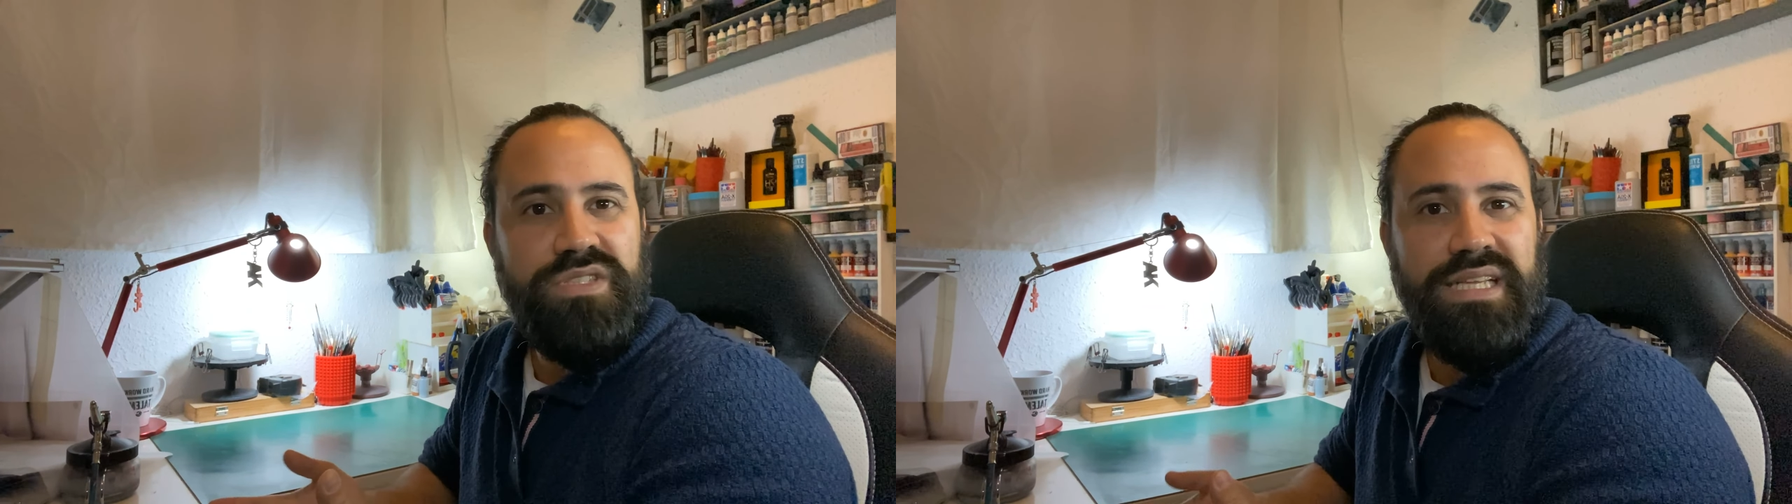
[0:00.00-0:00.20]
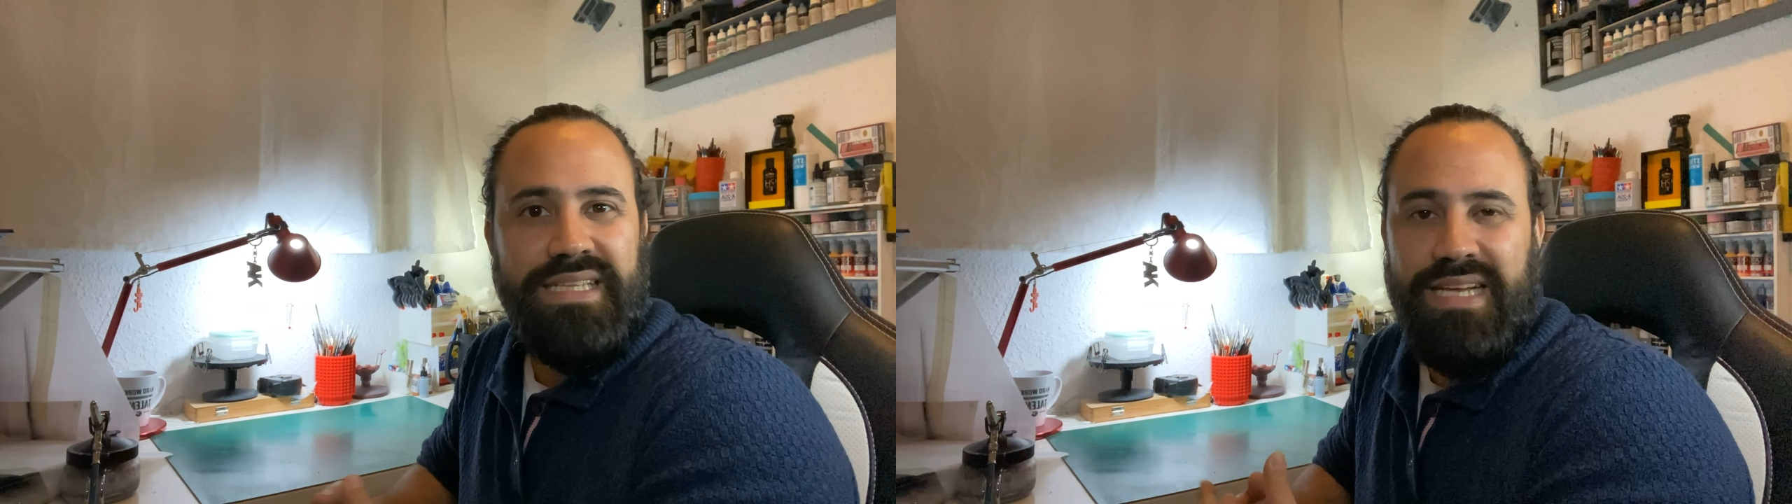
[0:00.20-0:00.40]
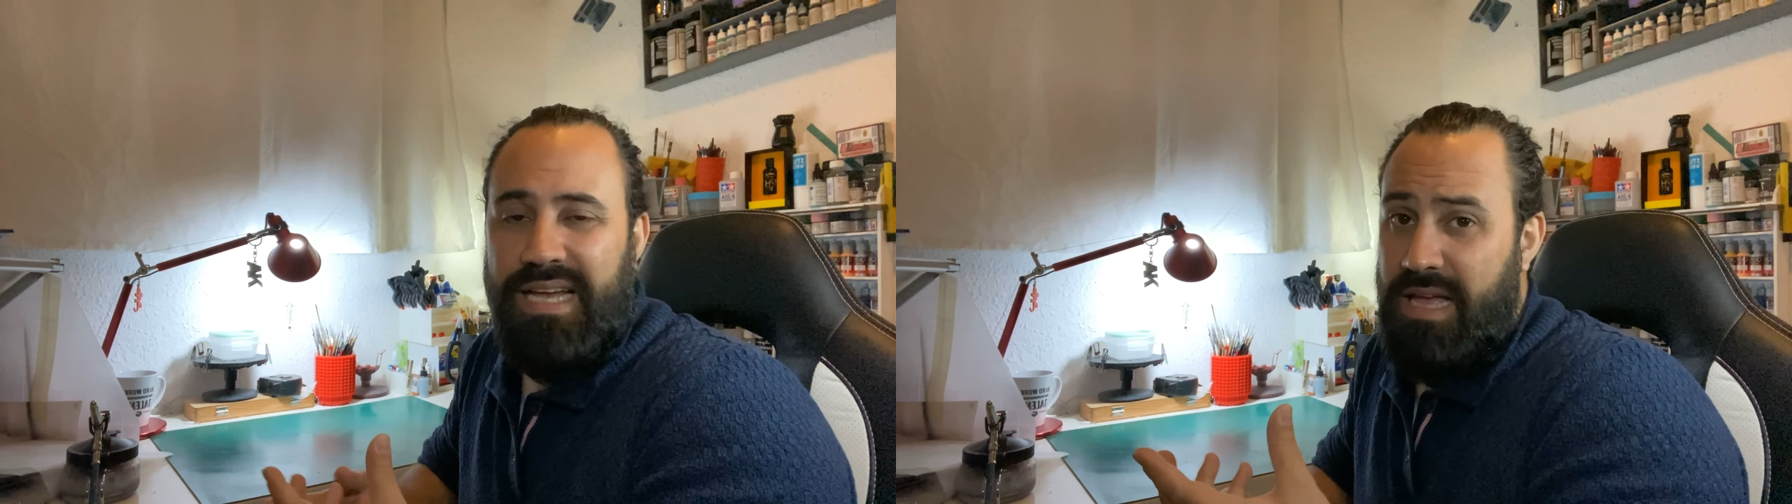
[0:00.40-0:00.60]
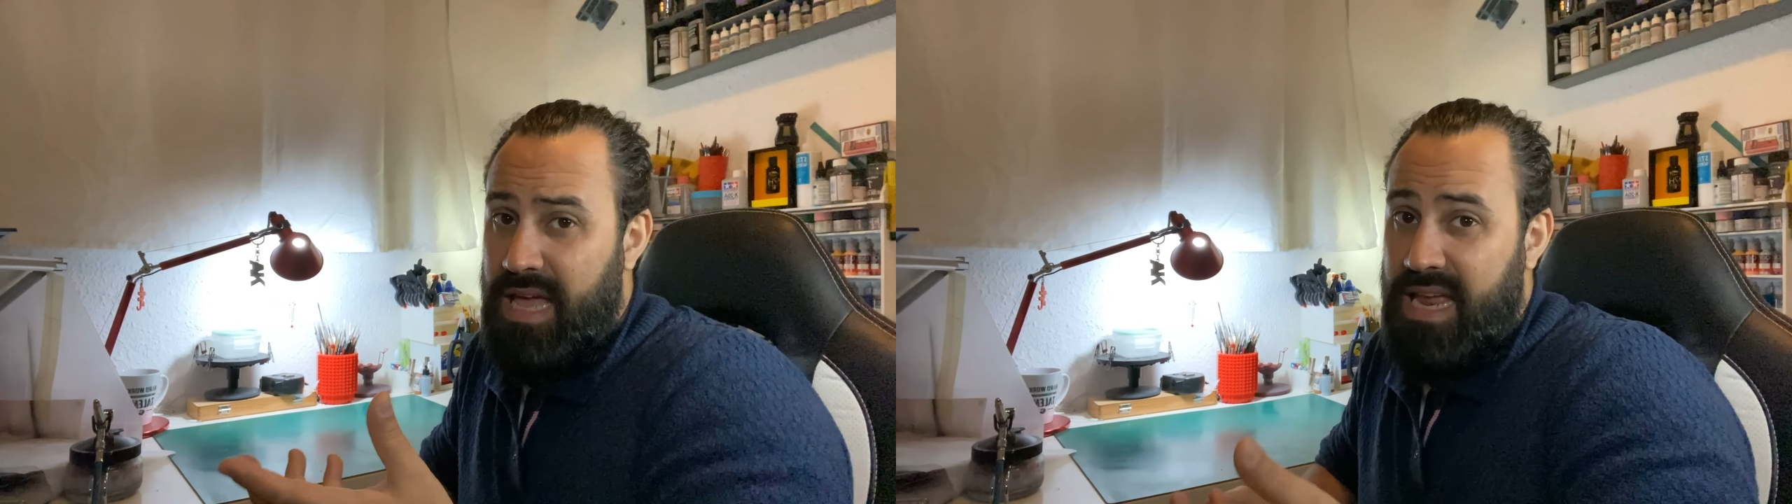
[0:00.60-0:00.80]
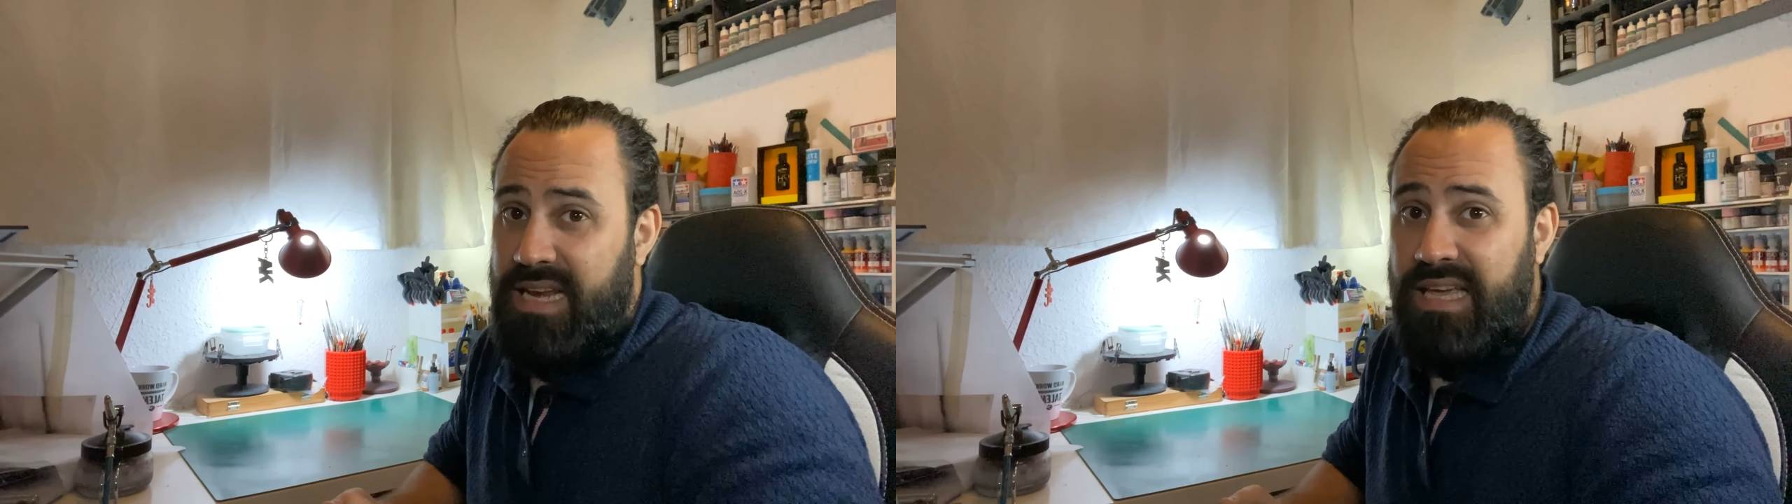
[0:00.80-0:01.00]
that
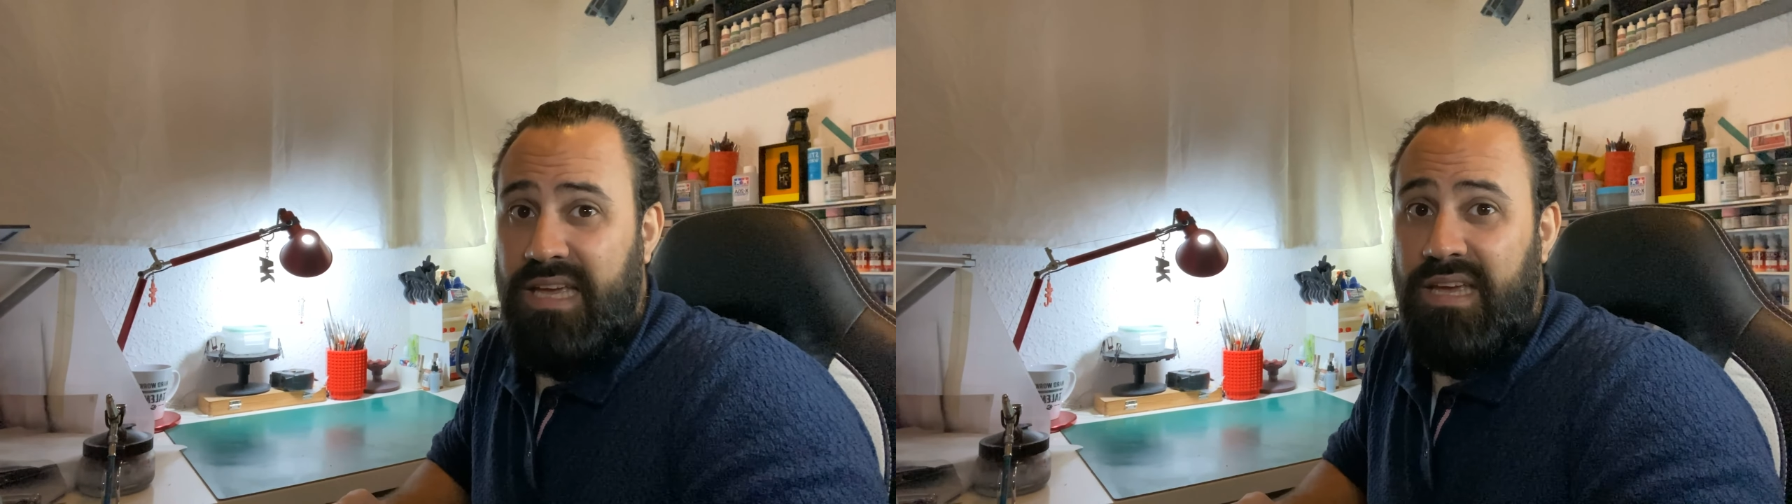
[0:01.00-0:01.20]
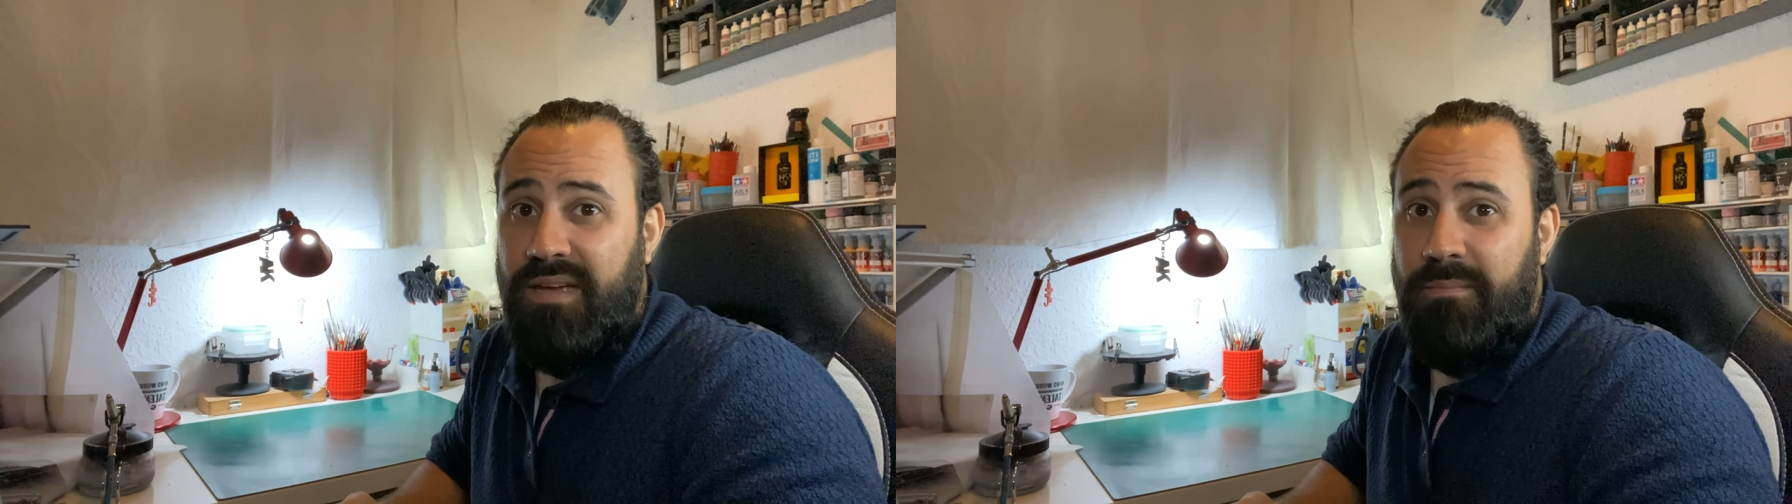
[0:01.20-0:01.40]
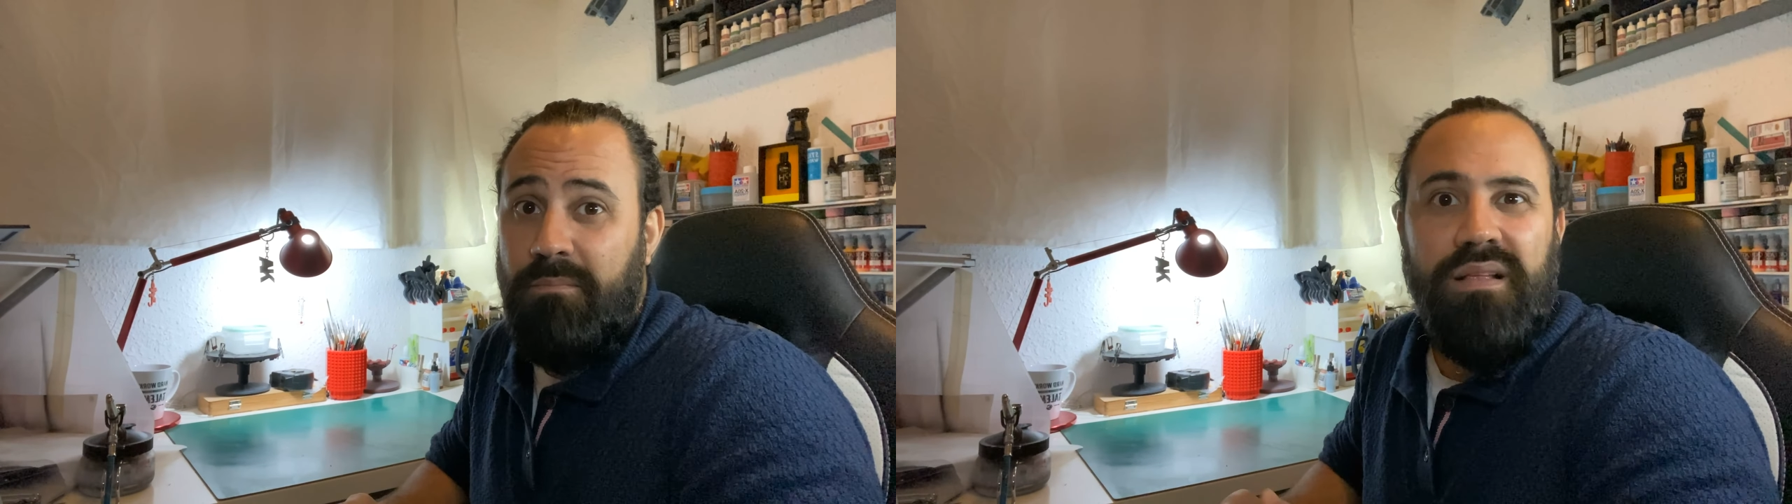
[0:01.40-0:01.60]
any